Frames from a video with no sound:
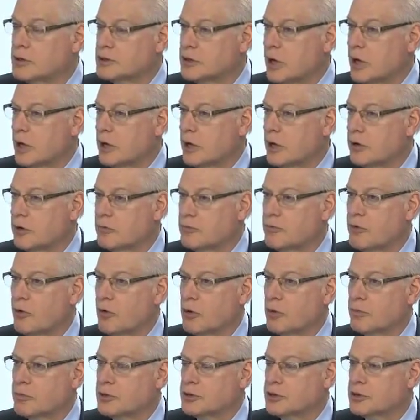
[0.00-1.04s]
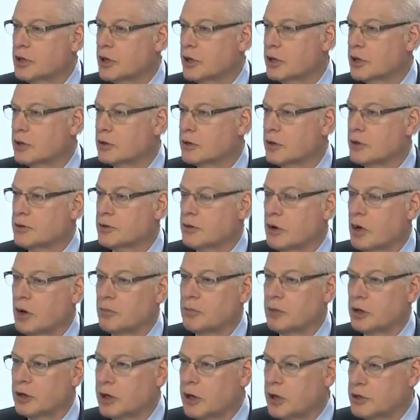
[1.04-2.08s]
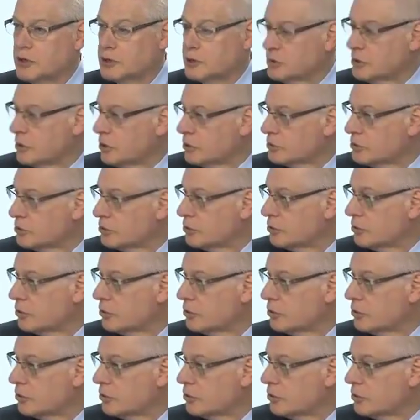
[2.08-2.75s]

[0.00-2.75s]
sign a form saying that their obligation is